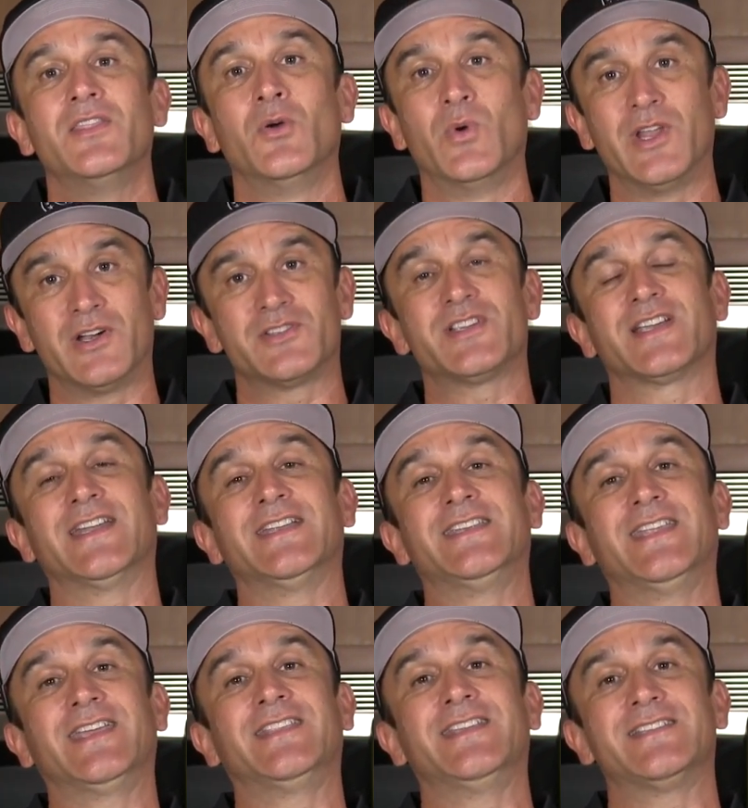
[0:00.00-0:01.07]
The winners are gonna
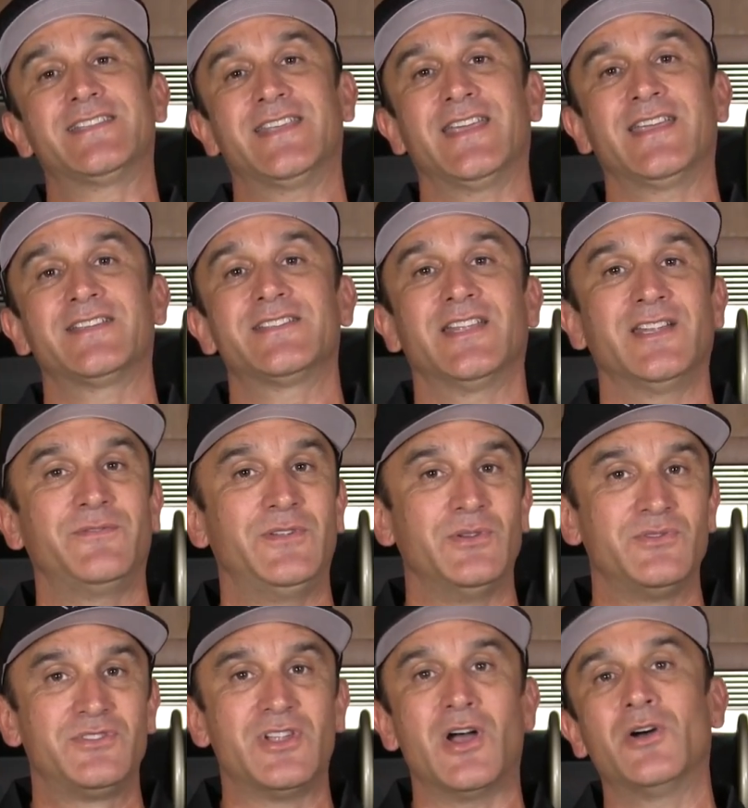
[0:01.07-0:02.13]
dig these things. And if
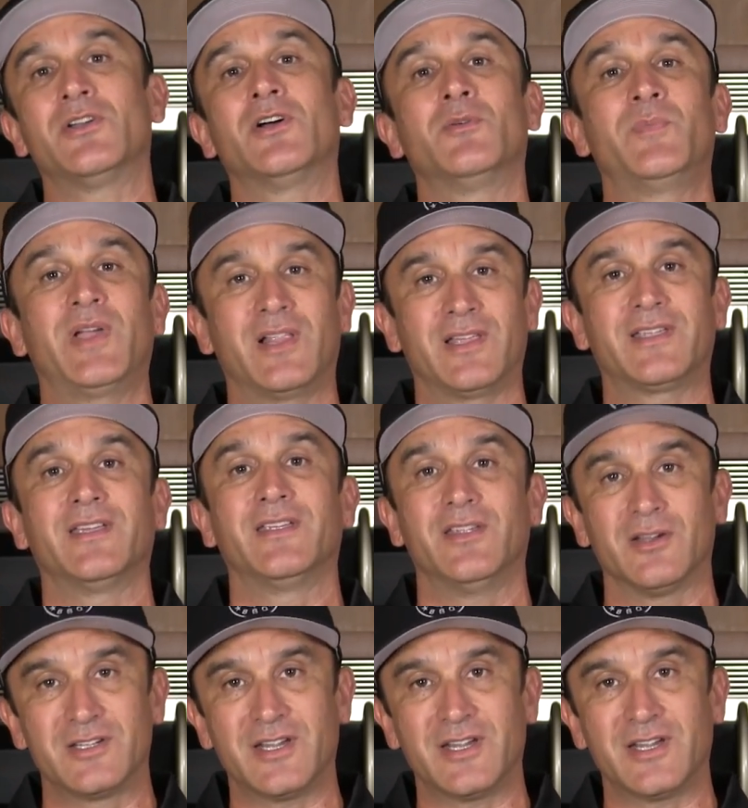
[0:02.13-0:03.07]
you don't own Pelican gear,